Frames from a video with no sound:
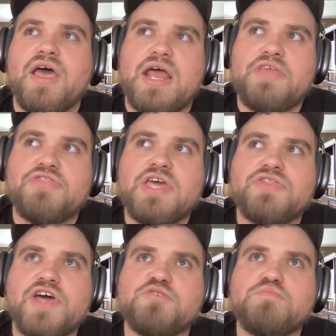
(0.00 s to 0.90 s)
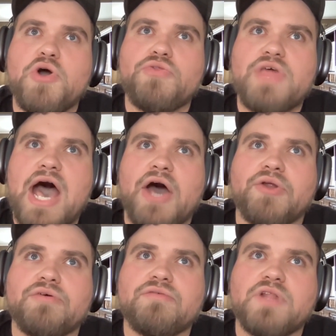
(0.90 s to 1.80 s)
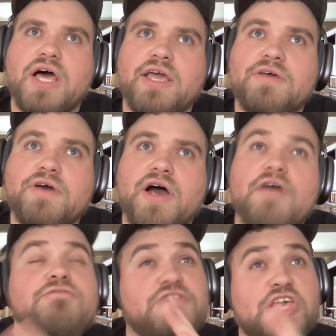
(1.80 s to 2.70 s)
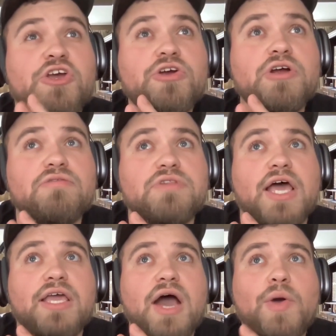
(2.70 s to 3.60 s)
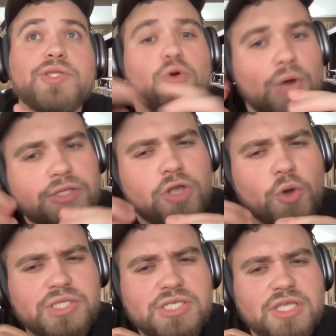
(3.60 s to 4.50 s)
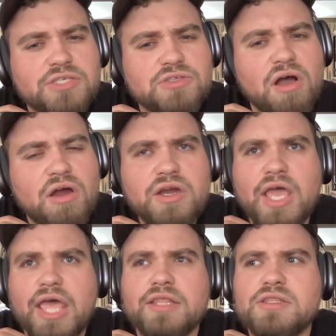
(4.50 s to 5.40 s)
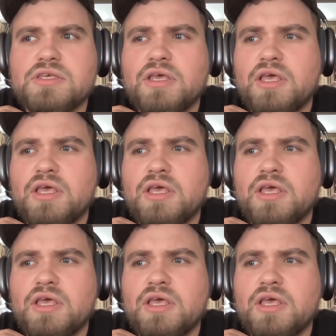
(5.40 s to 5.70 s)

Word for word: And I think that's both out of like a fear of like, oh, I don't quite know what these things are and